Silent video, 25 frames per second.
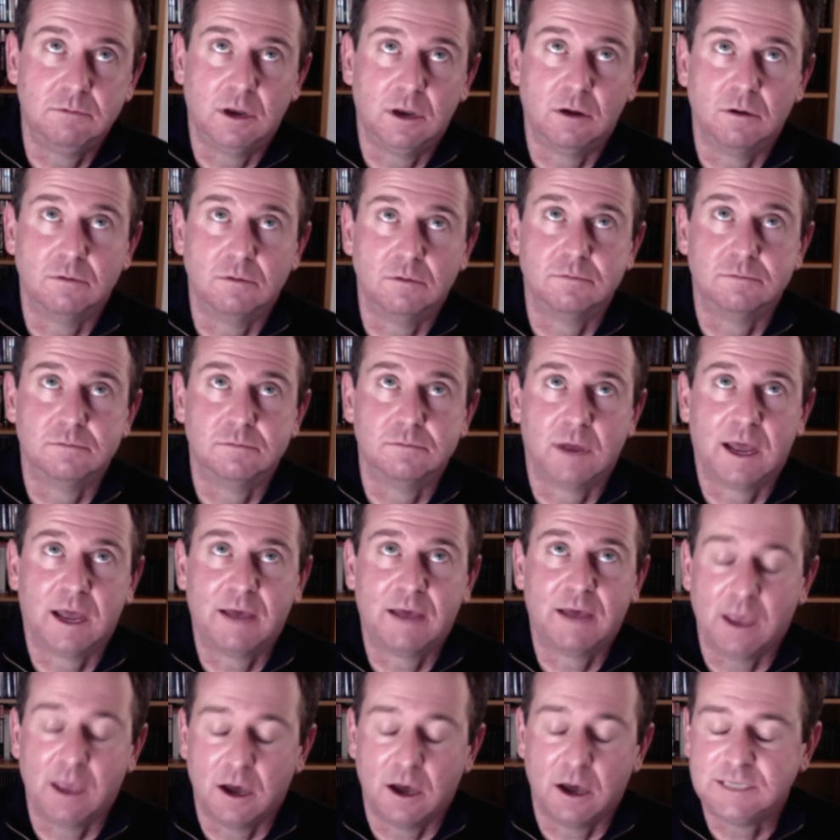you know,
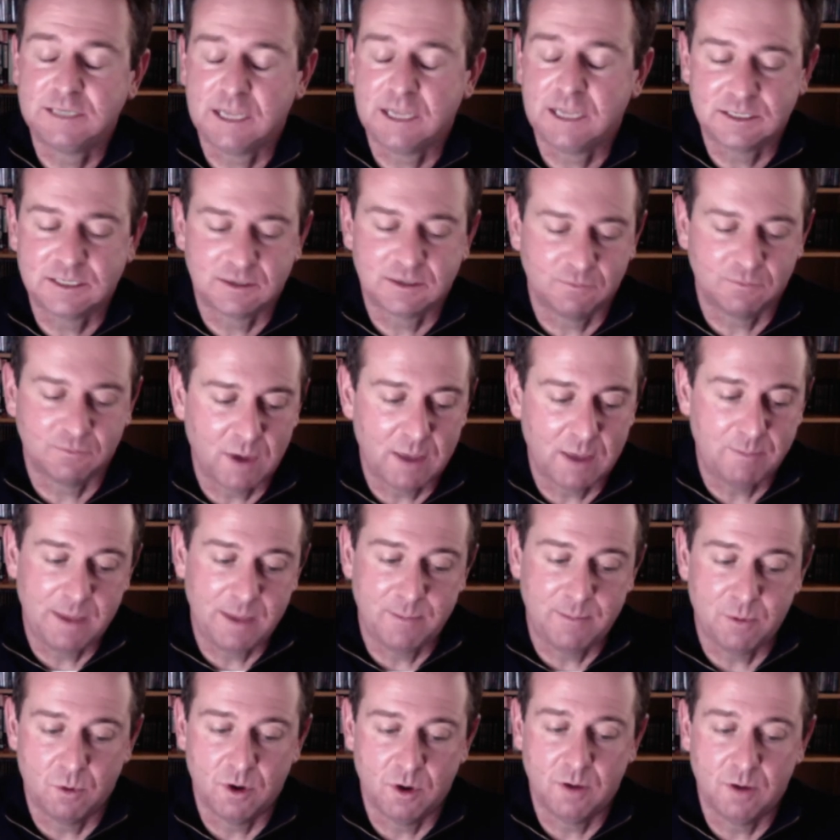having ideas of where
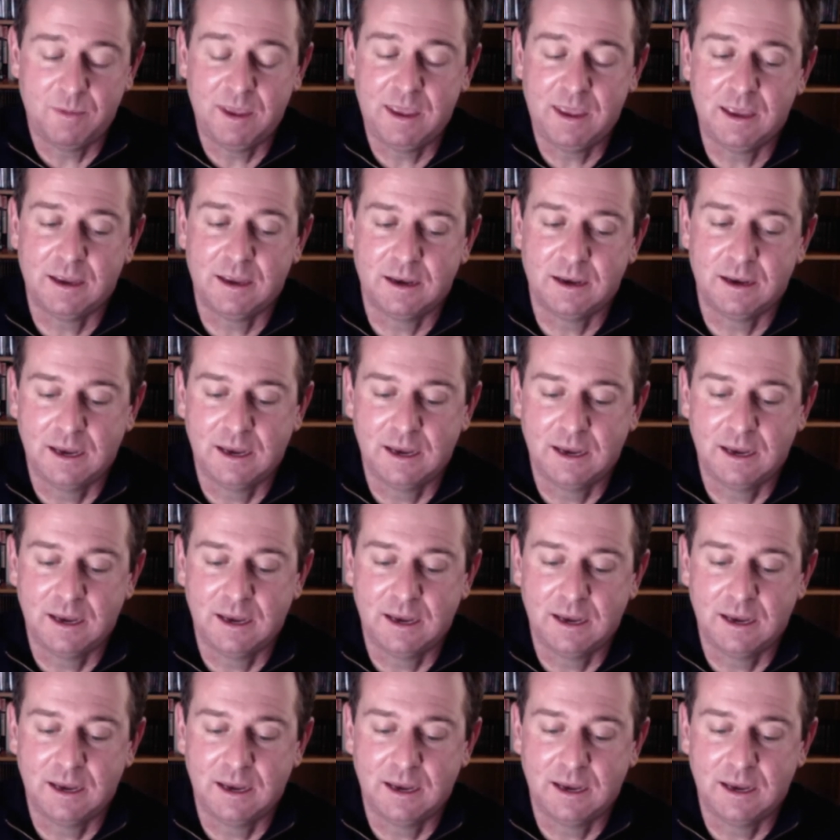people want to be.